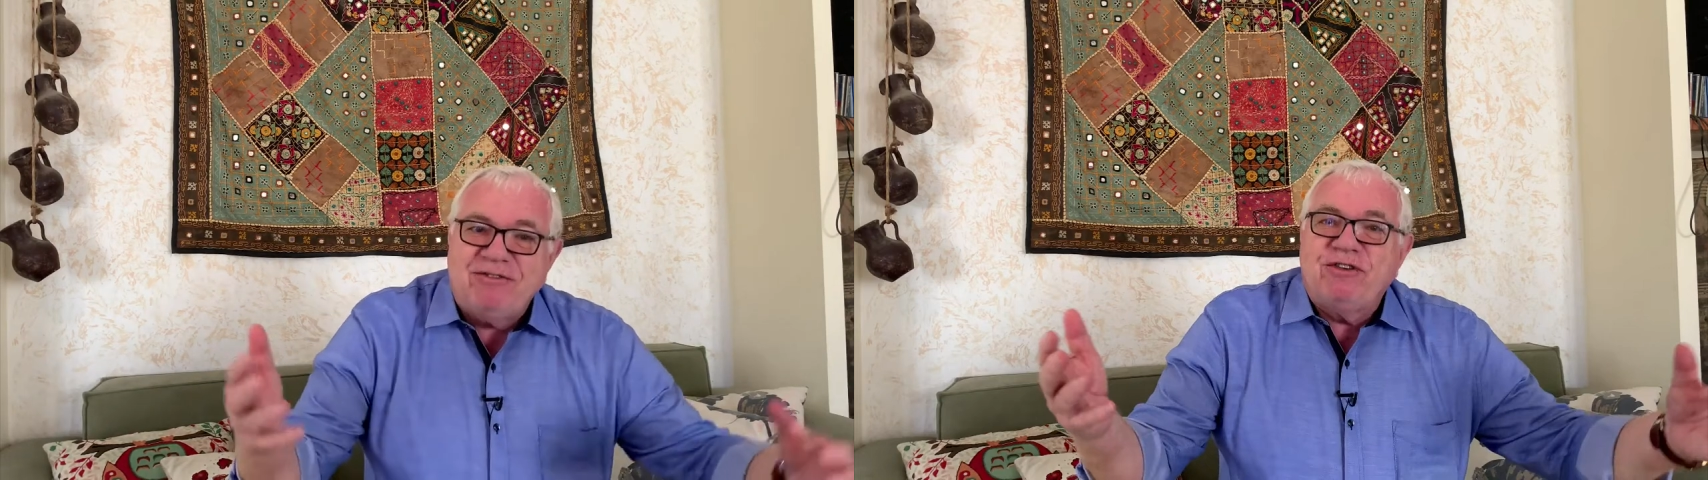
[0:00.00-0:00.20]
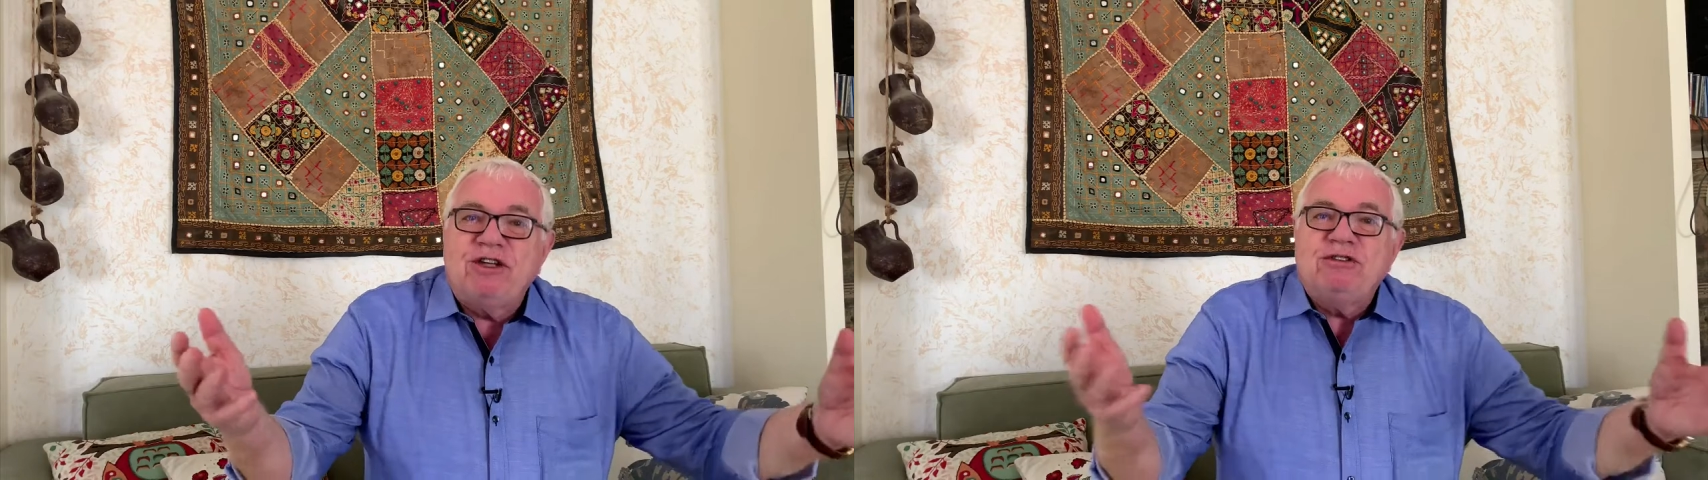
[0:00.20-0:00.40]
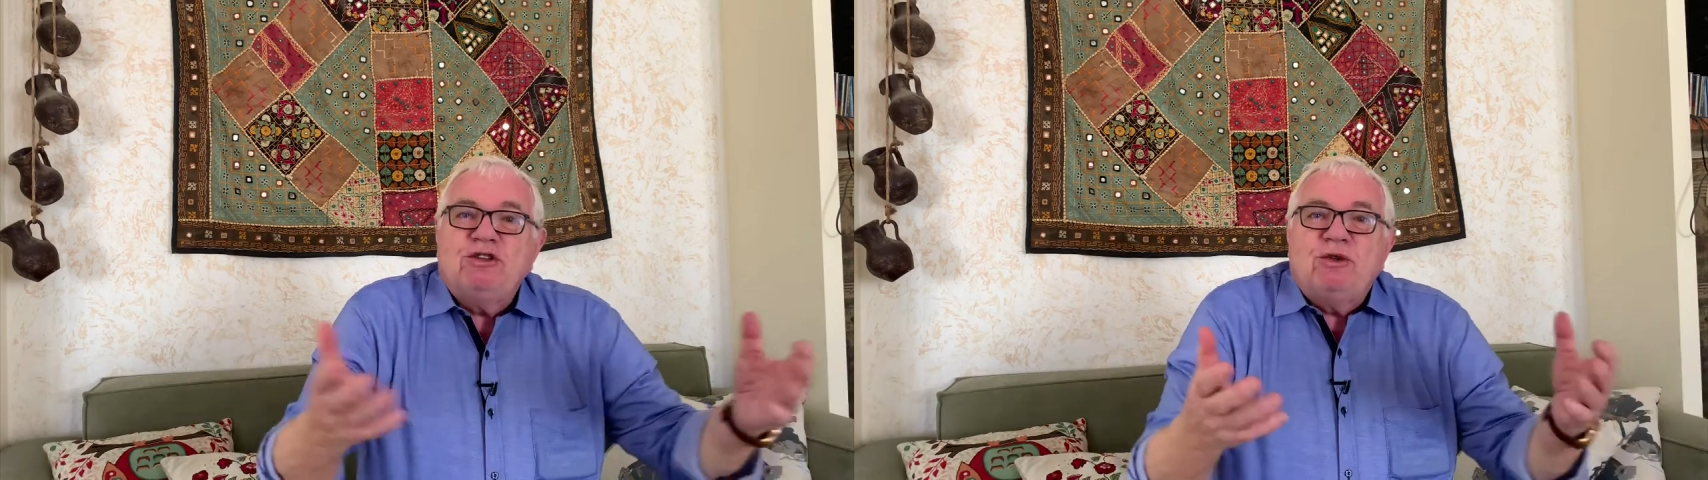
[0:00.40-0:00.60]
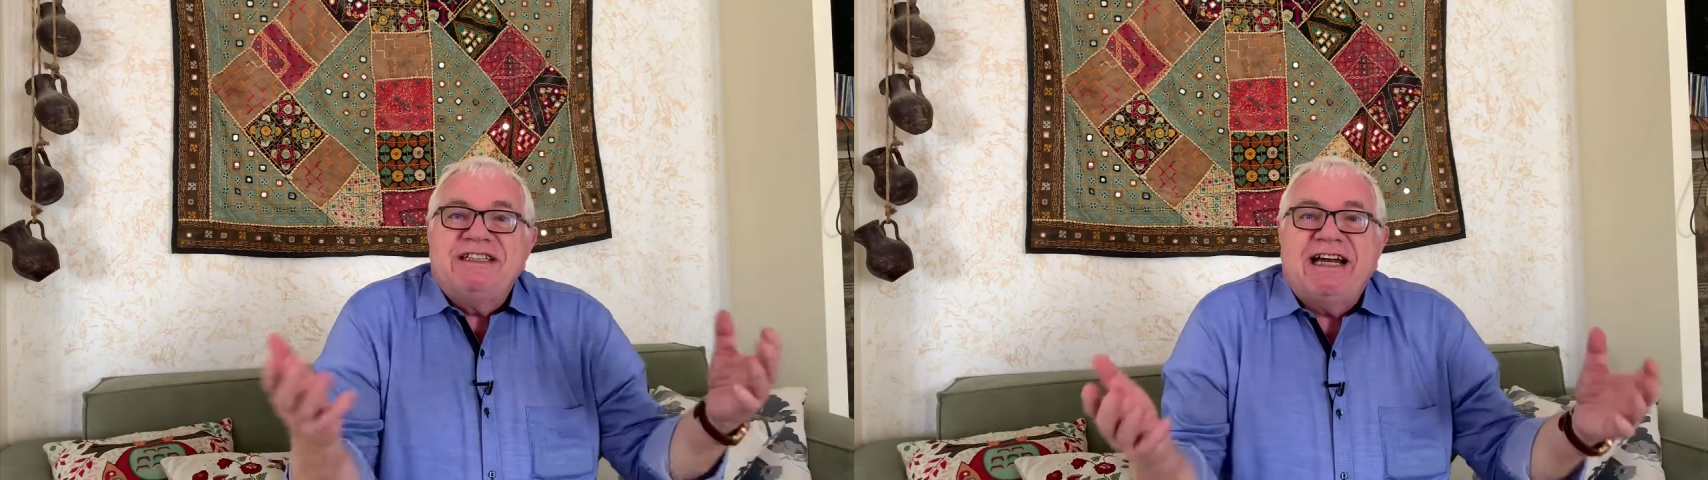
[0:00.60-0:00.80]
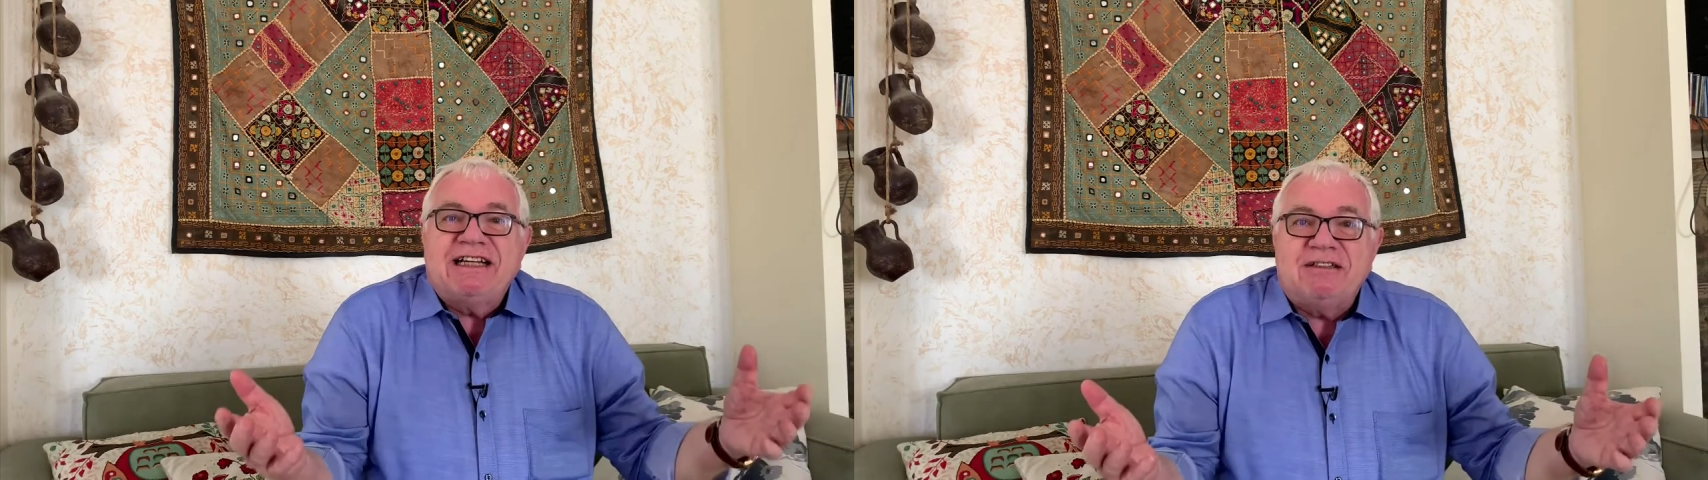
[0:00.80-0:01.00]
those who are
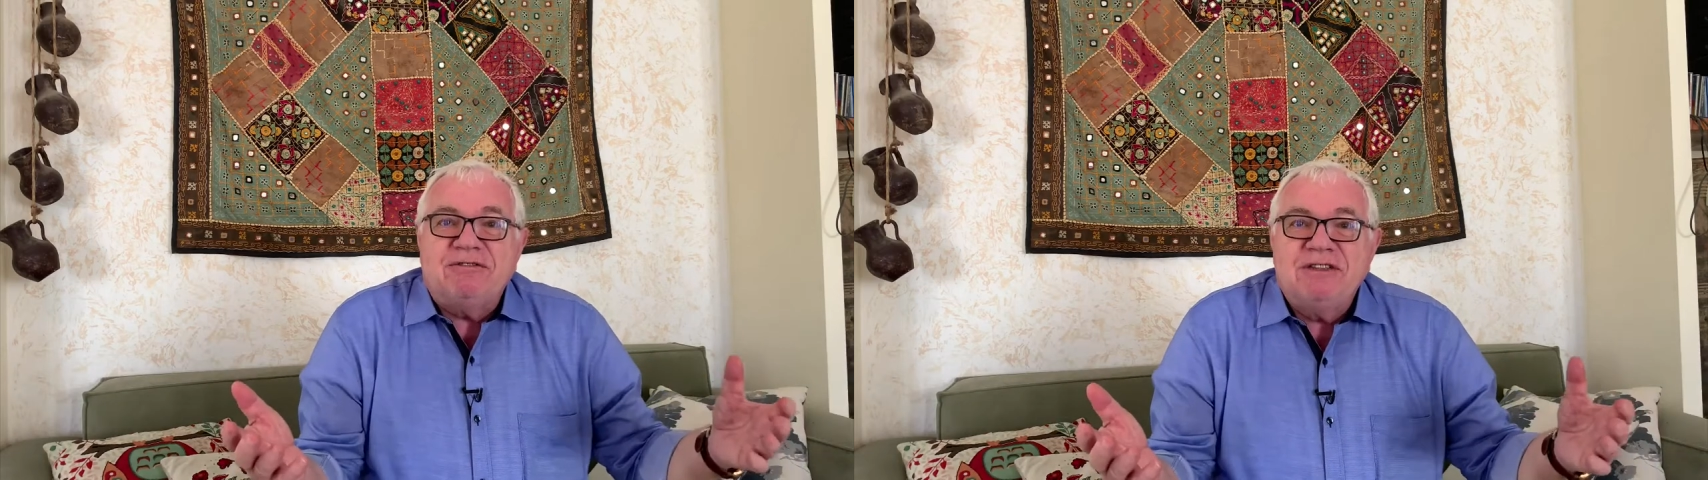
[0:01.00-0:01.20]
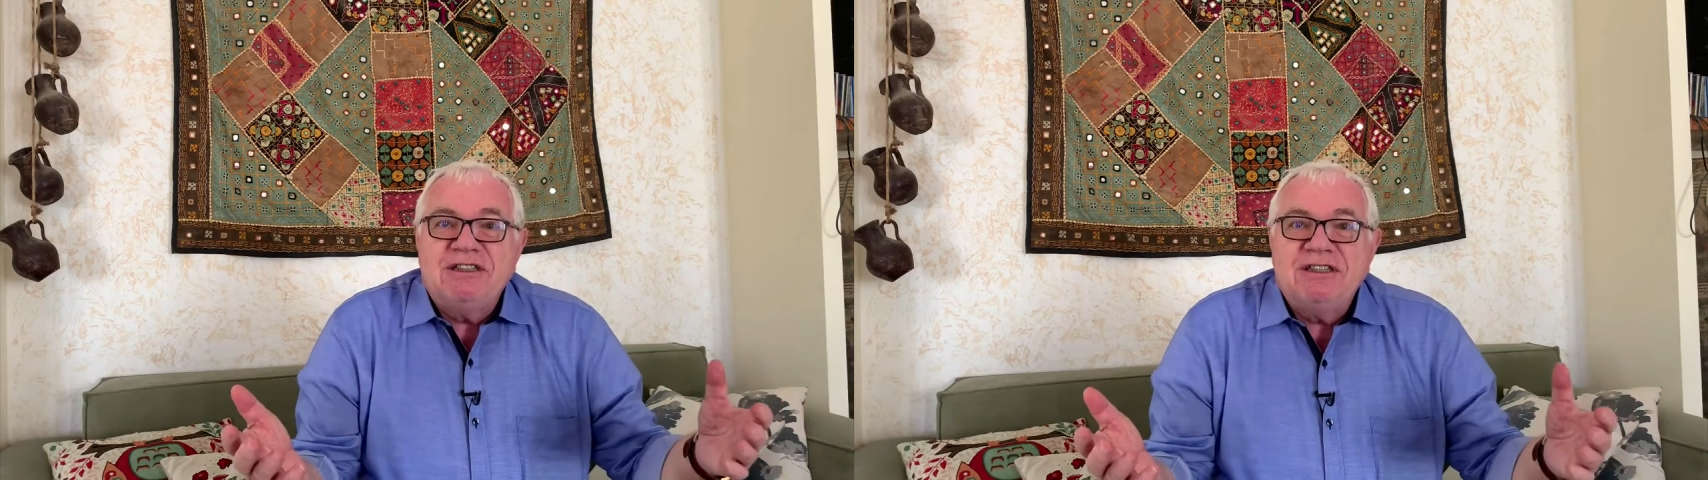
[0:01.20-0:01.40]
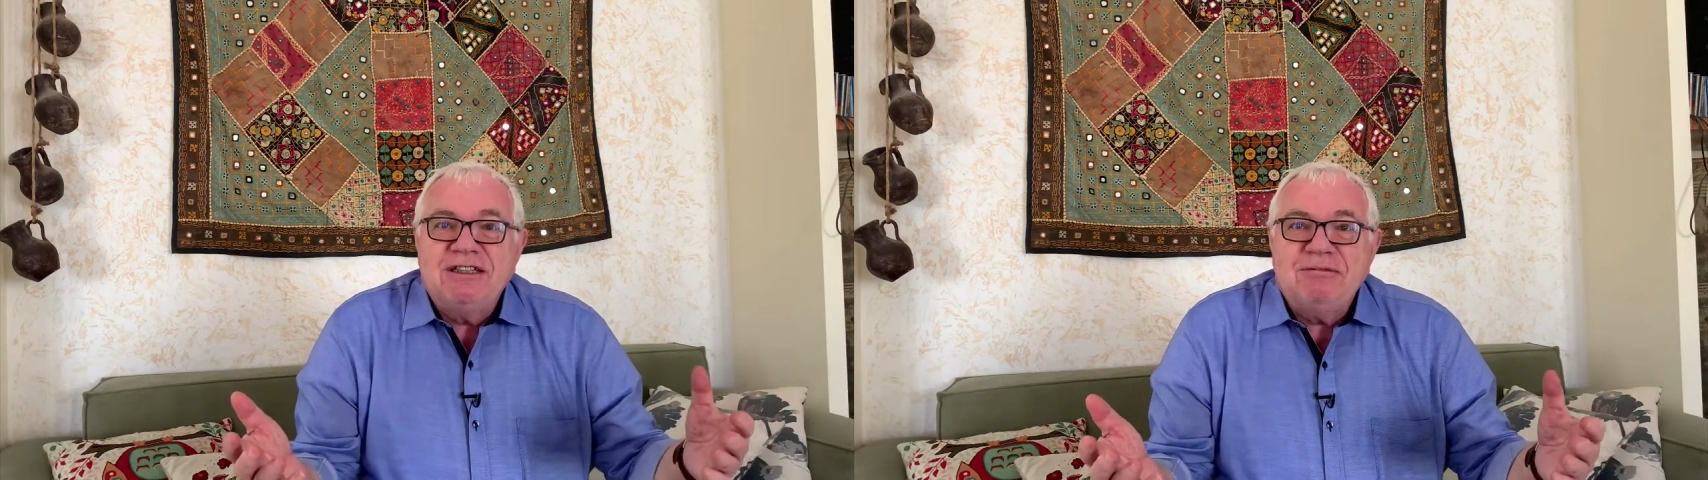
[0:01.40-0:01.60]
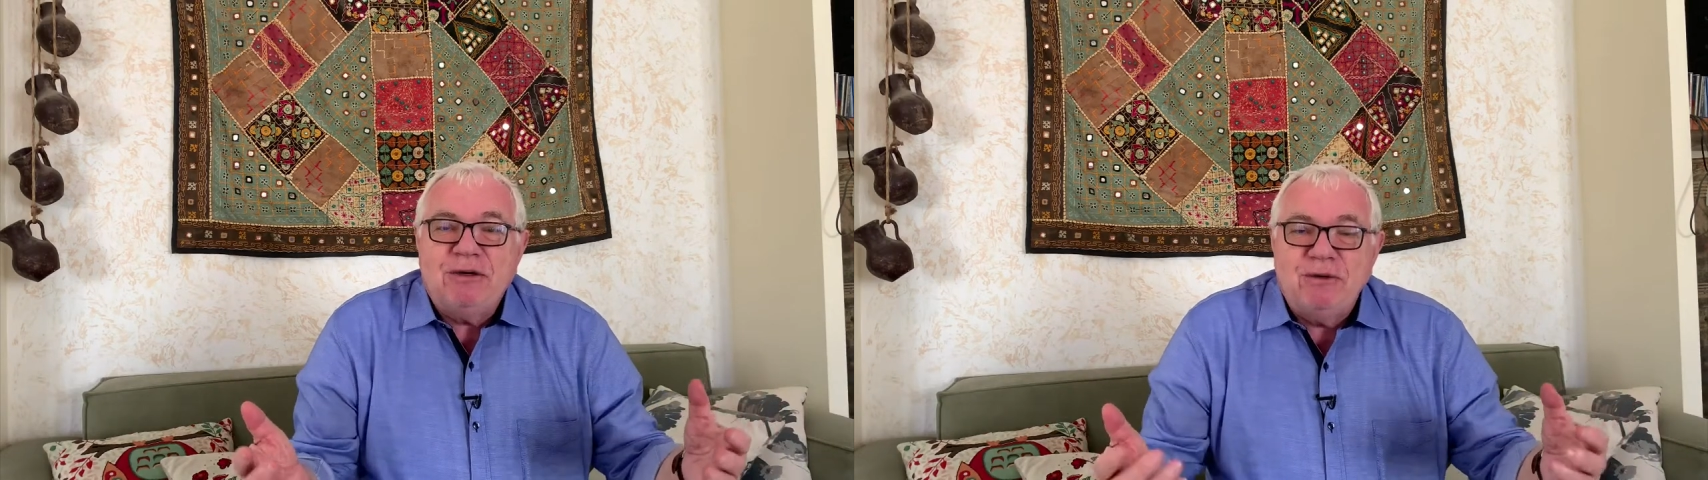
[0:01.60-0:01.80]
negative, but